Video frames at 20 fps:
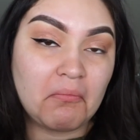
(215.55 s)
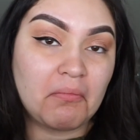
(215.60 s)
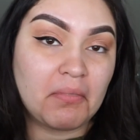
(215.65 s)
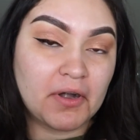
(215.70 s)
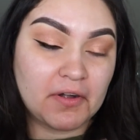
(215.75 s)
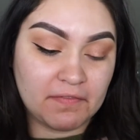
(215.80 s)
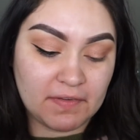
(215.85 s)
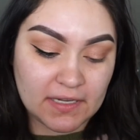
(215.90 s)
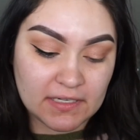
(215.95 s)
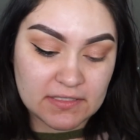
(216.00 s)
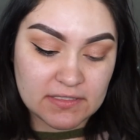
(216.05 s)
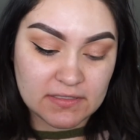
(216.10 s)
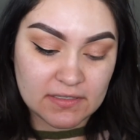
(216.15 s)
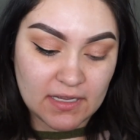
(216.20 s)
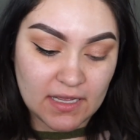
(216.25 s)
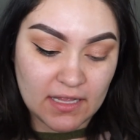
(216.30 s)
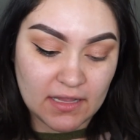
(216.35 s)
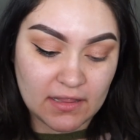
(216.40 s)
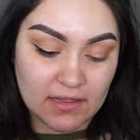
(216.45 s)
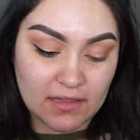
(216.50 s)
perfect.
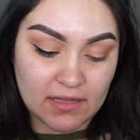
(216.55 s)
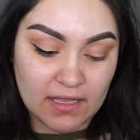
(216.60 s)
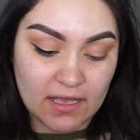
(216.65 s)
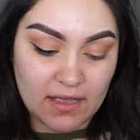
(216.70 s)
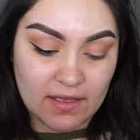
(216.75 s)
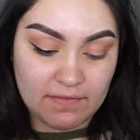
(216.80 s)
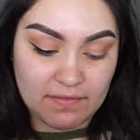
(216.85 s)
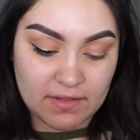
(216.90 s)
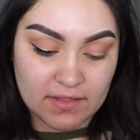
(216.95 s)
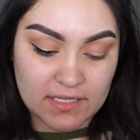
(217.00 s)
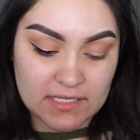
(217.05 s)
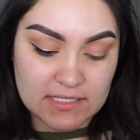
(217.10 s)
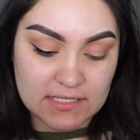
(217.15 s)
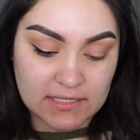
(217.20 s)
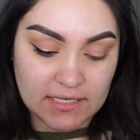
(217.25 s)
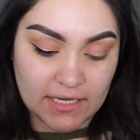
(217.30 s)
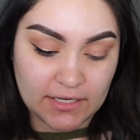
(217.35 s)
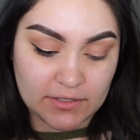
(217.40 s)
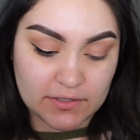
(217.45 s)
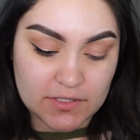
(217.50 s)
I love this
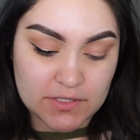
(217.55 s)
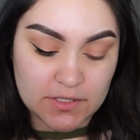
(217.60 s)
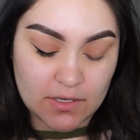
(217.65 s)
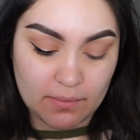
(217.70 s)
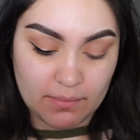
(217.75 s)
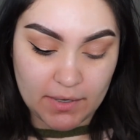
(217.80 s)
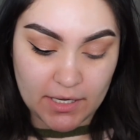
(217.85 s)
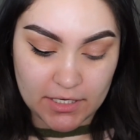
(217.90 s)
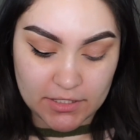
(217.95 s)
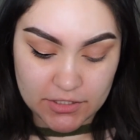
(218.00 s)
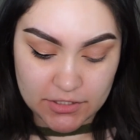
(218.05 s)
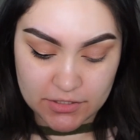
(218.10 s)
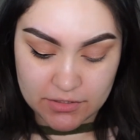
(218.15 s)
liner so much,